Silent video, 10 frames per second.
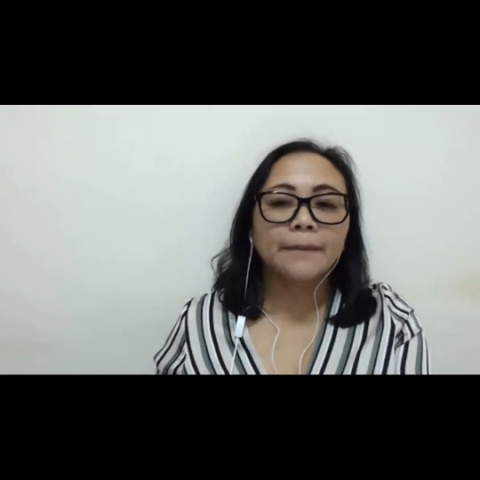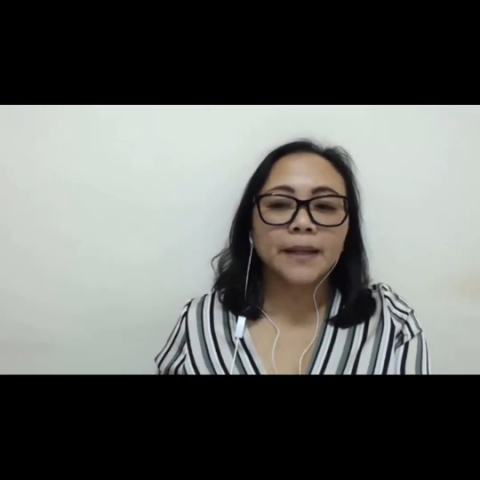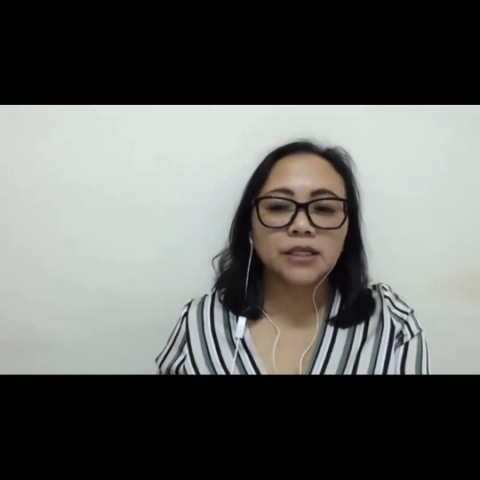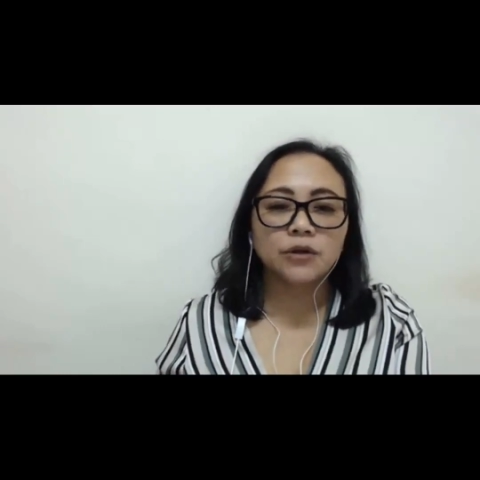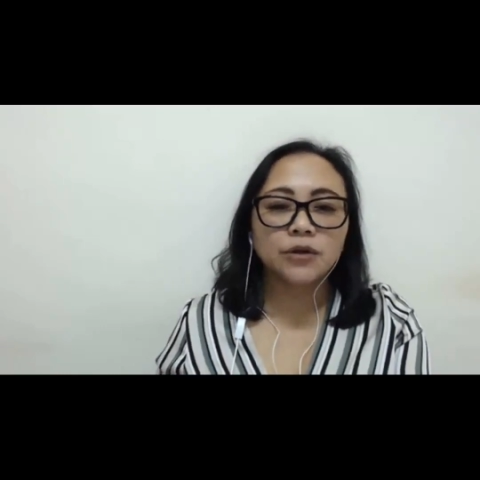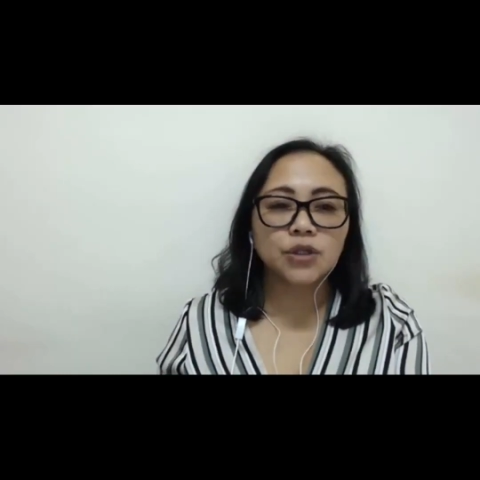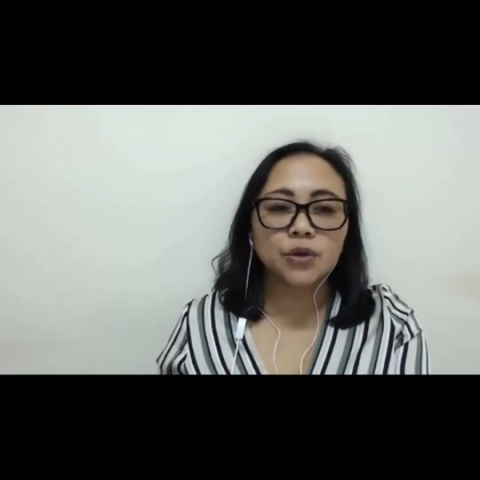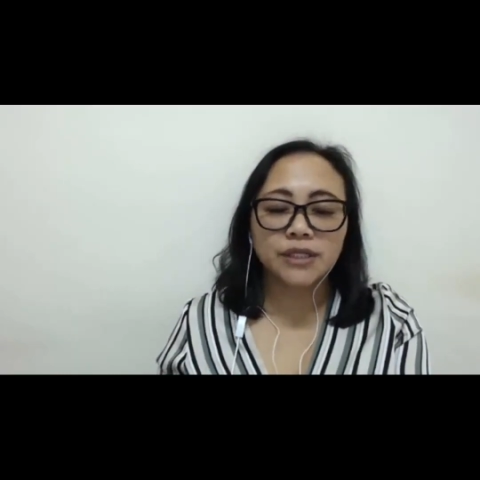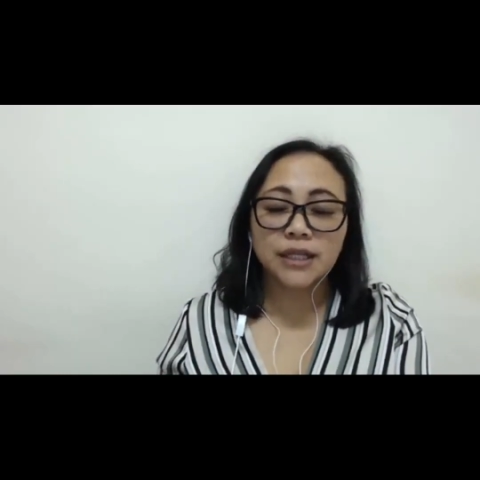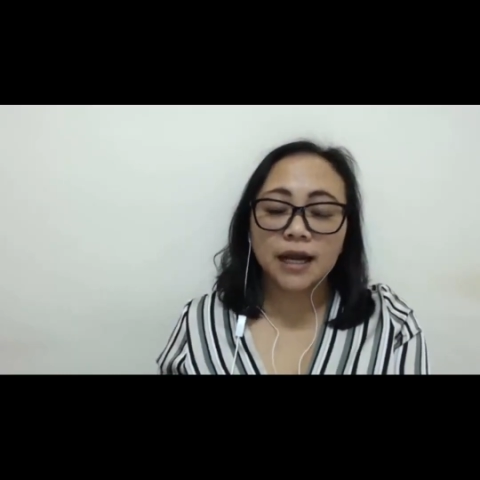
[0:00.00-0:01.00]
Plus,
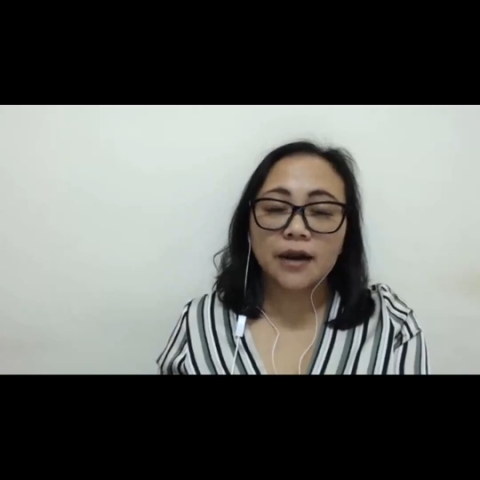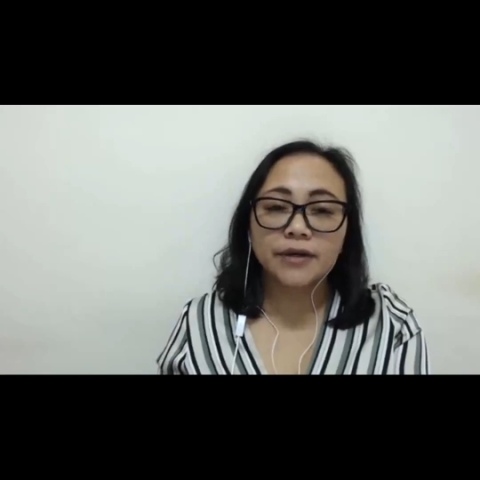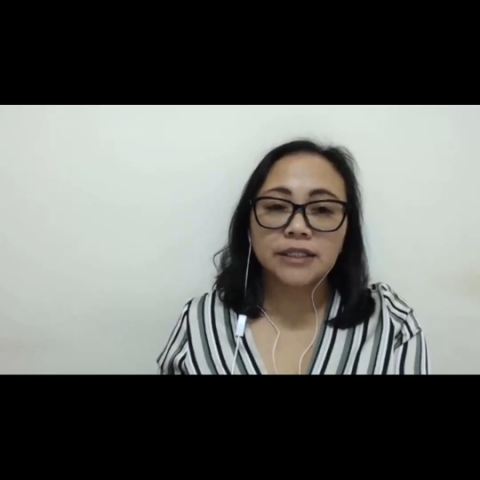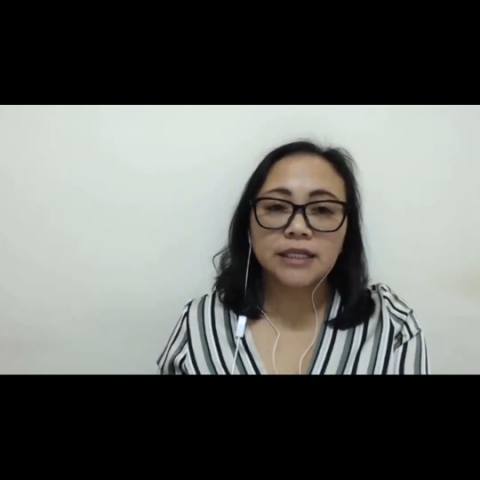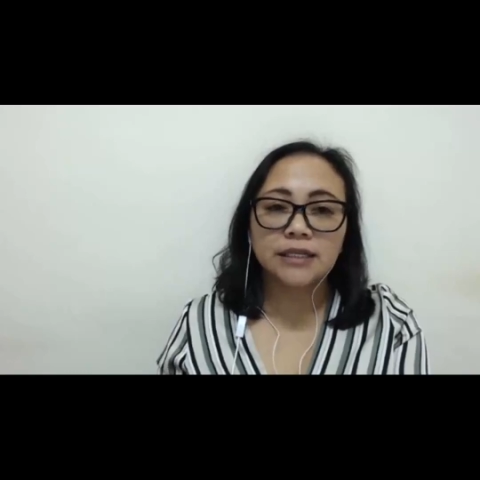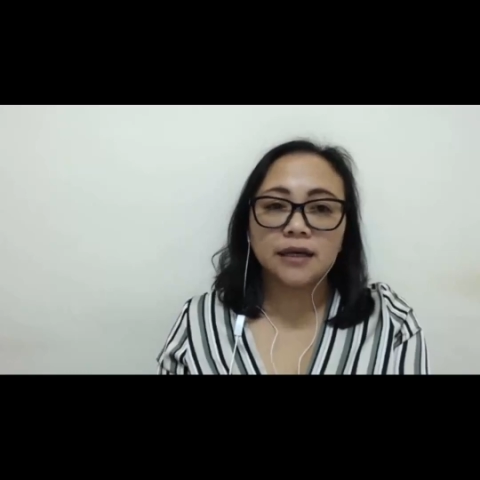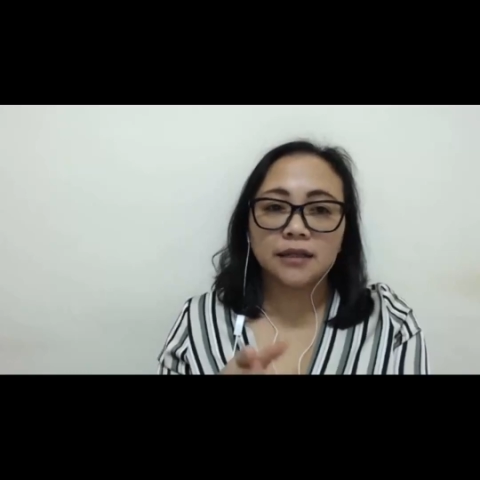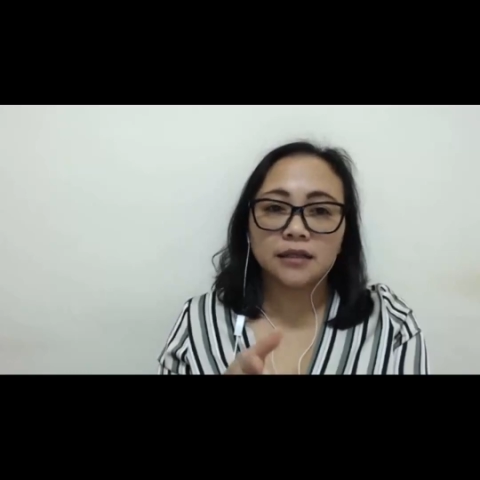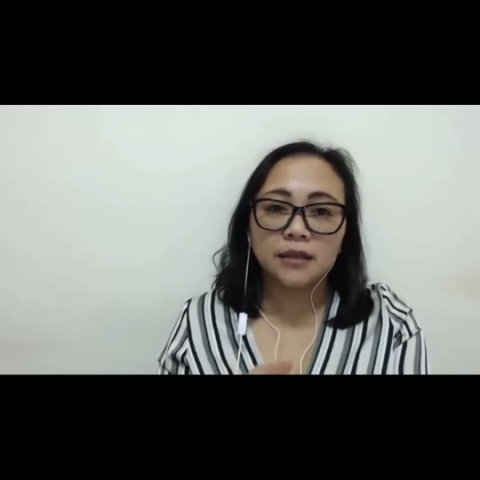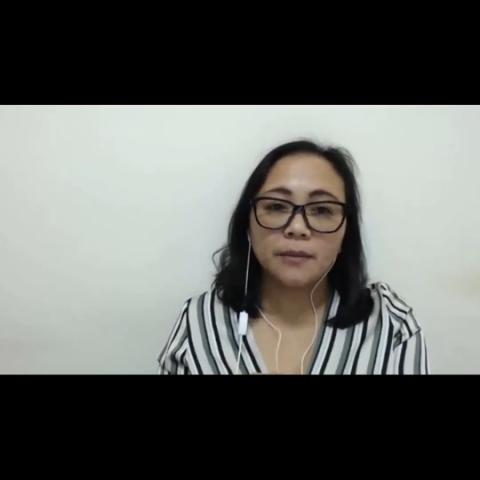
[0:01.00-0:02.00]
also, it's not guaranteed
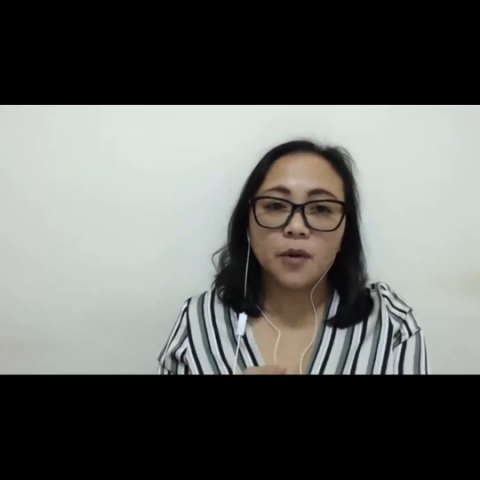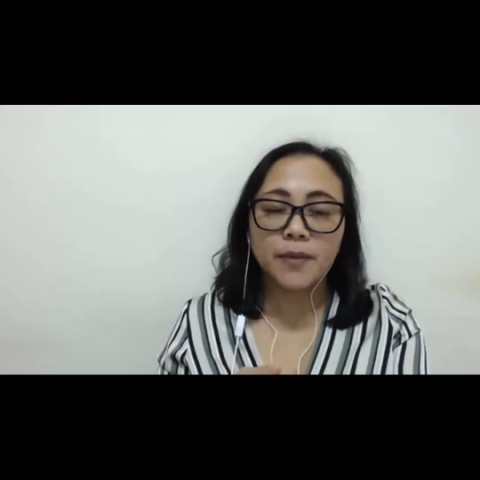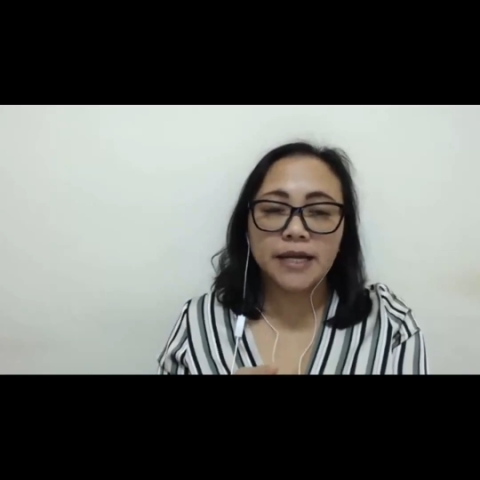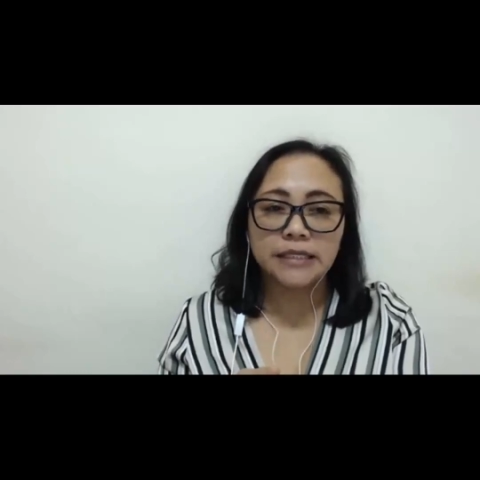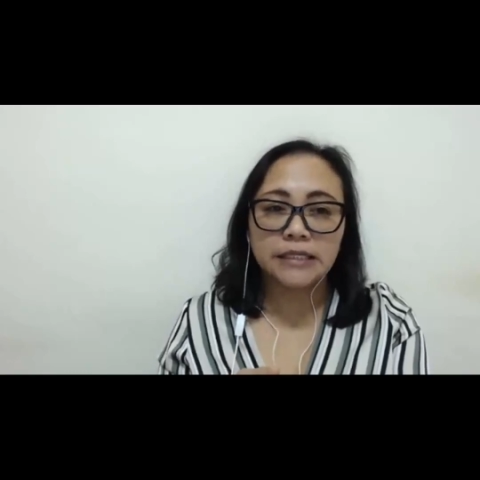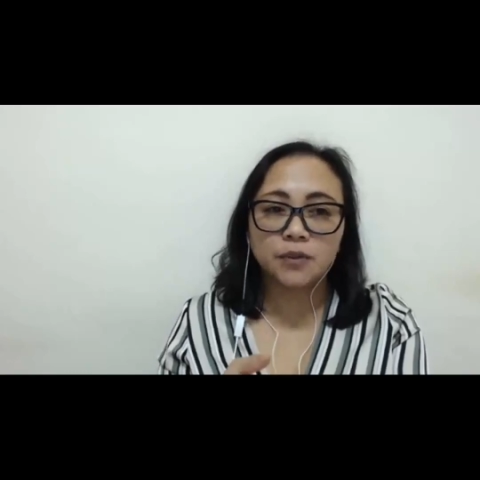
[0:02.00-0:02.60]
that at the moment